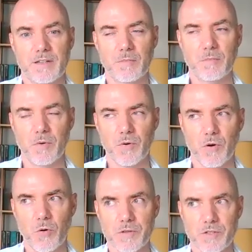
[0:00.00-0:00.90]

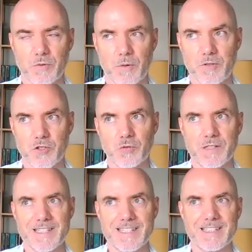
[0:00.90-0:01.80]
more open to
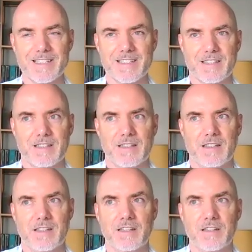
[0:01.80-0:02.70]
opportunities,
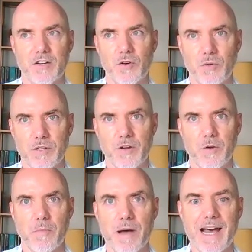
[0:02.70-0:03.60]
not holding
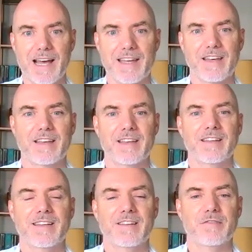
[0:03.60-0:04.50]
you back,
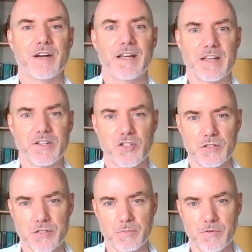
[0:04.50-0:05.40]
financial
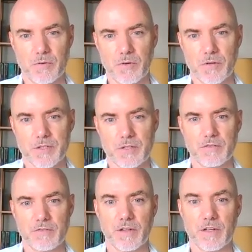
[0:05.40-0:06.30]
support,
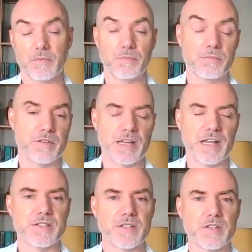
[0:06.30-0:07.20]

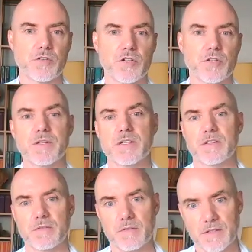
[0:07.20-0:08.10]
finances, nourishment,
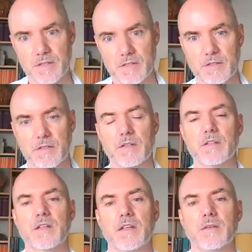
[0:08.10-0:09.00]

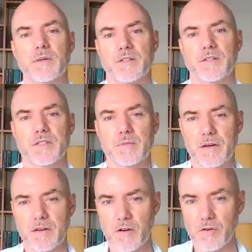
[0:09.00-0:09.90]
because it's
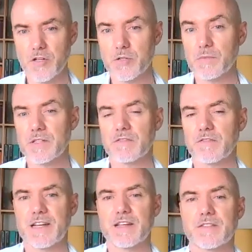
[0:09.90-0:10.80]
about nourishment,
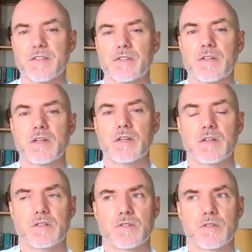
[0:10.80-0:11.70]
finances.
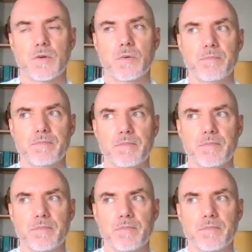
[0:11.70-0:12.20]
So